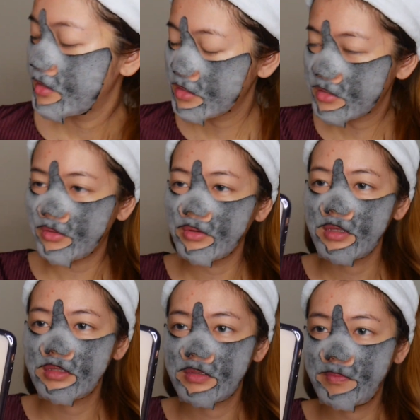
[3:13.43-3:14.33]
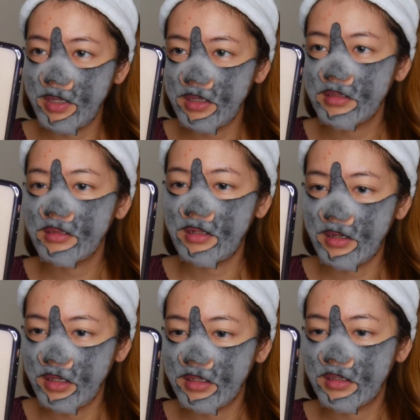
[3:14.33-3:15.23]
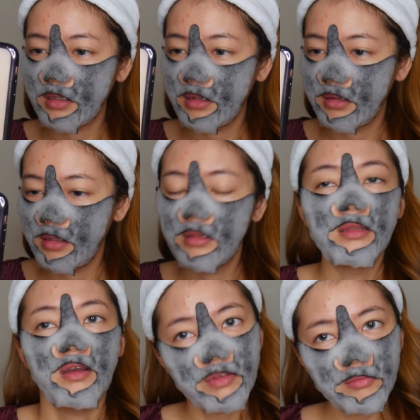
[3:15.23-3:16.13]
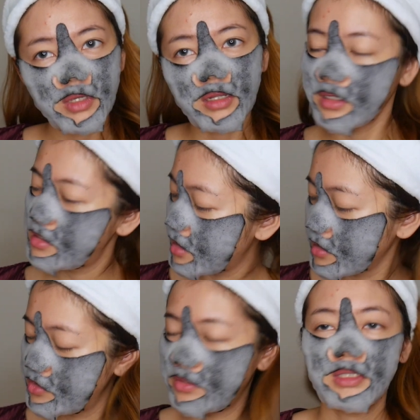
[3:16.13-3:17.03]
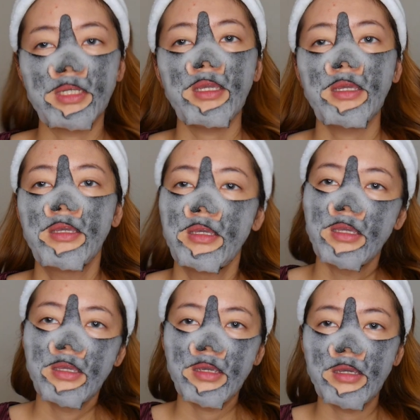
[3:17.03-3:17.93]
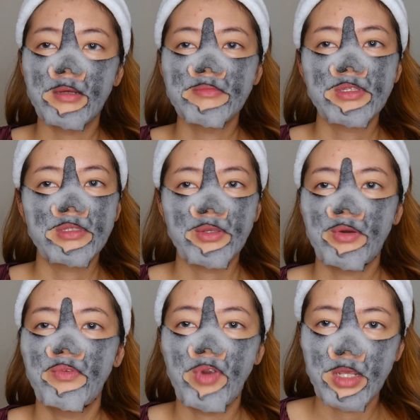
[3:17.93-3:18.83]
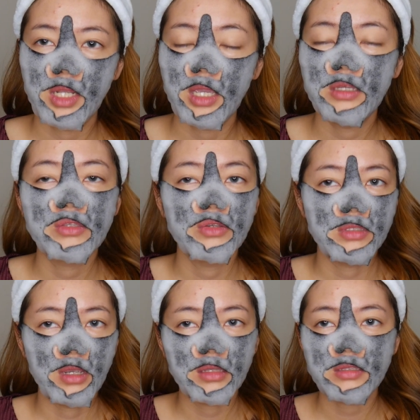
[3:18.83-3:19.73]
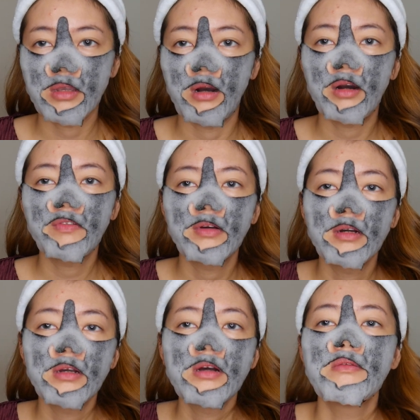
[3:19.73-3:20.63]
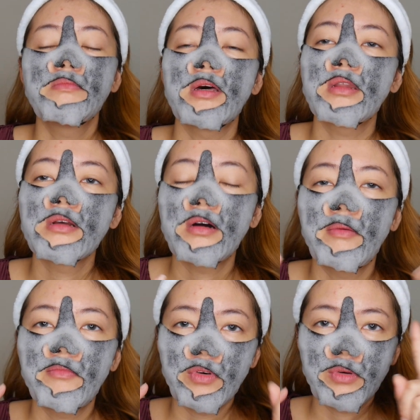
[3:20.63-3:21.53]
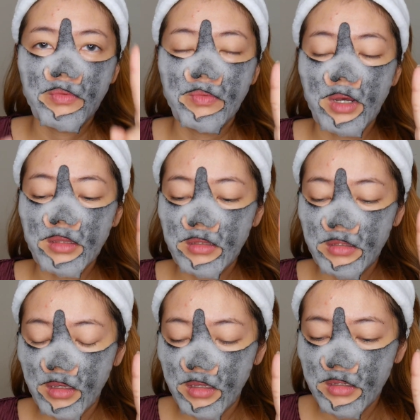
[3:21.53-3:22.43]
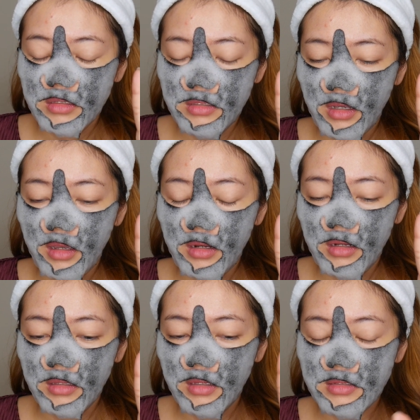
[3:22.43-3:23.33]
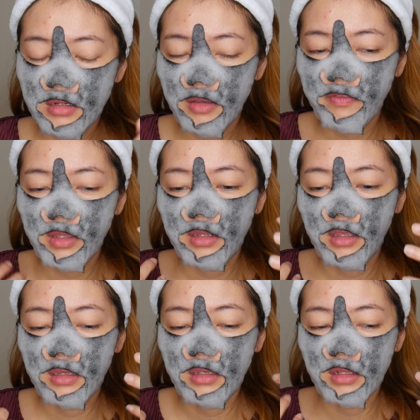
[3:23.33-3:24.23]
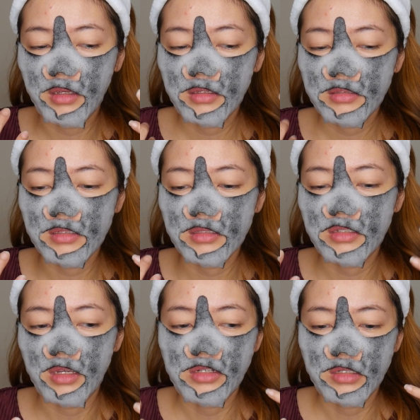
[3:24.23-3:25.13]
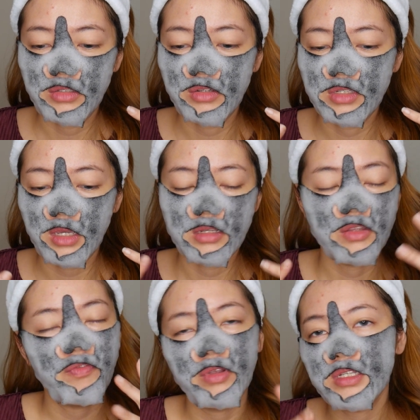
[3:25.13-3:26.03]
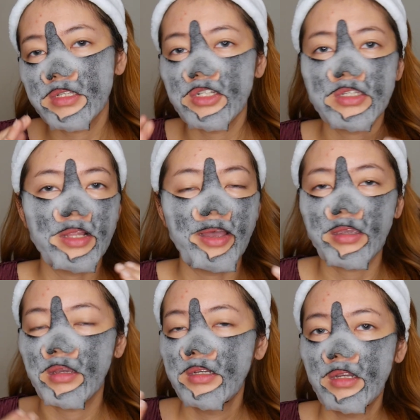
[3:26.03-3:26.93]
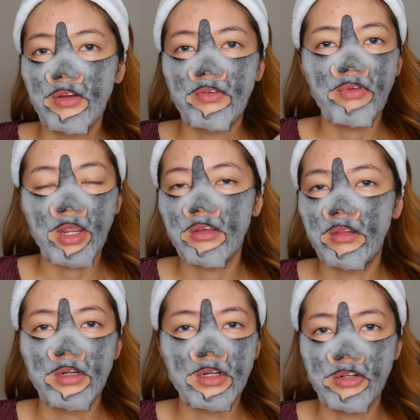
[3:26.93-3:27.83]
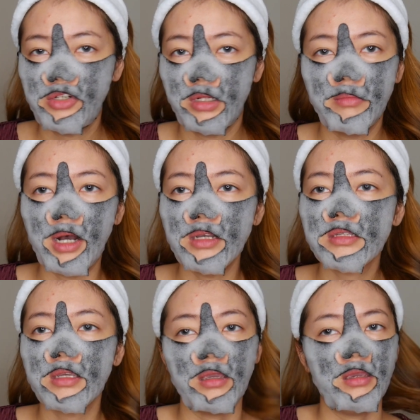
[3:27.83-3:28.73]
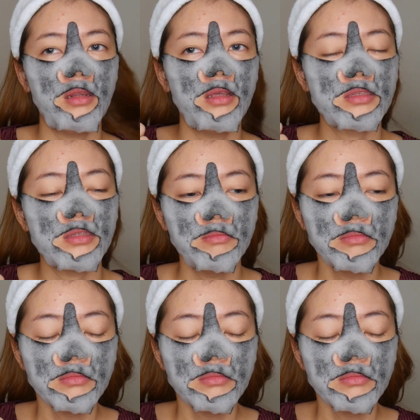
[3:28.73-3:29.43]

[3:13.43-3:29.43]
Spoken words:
So it's been like 11 minutes actually, and I'm so ready to take this off. But one thing is that it doesn't have any like sensation to your skin. It feels just like regular sheet mask, and it